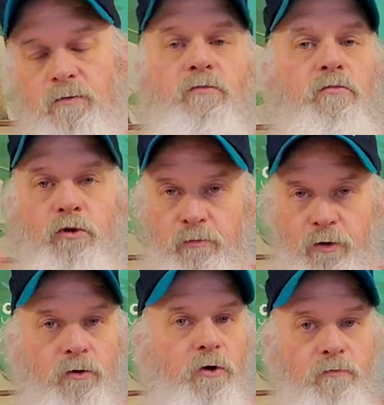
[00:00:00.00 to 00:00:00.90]
Blue
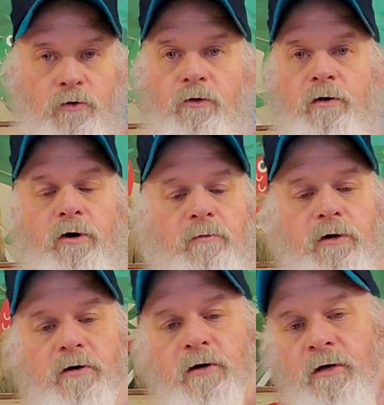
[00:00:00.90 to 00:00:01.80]
pearl over green
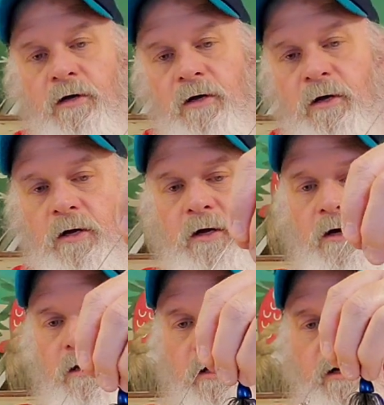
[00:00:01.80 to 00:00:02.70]
pumpkin.
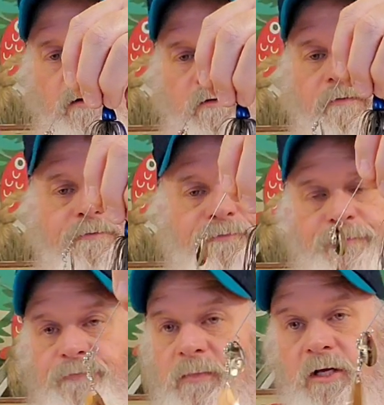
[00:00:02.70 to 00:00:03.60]
Again,
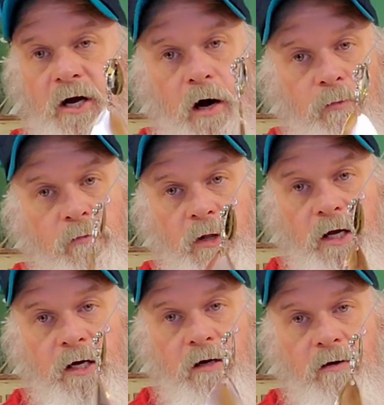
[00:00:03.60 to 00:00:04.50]
copper
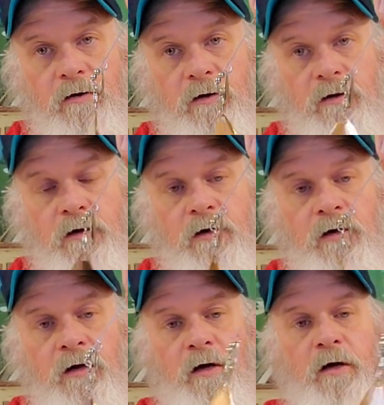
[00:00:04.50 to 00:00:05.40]
blade.
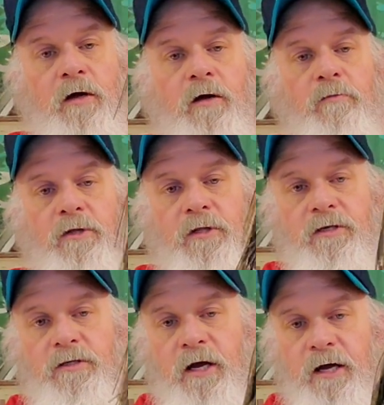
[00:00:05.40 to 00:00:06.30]
But
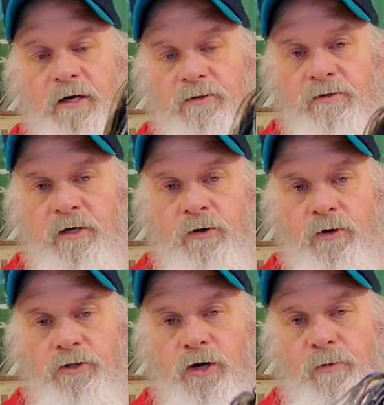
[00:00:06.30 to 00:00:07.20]
this has the
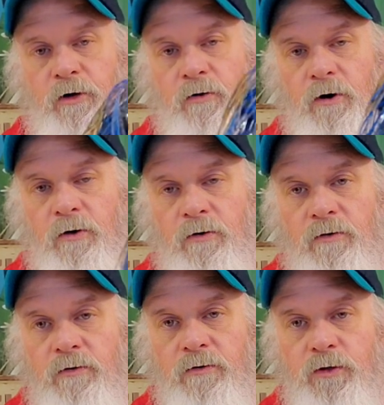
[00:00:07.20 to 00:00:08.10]
Okeechobee Craw
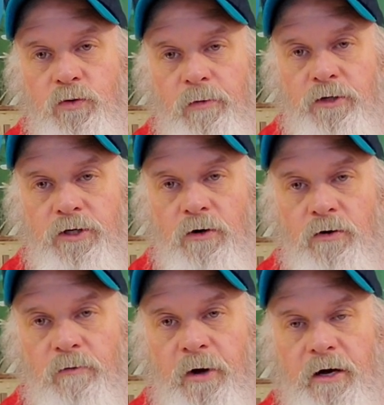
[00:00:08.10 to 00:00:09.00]
swimming chunk
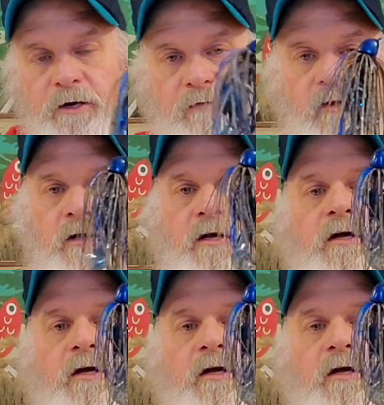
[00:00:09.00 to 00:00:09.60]
on the back of it.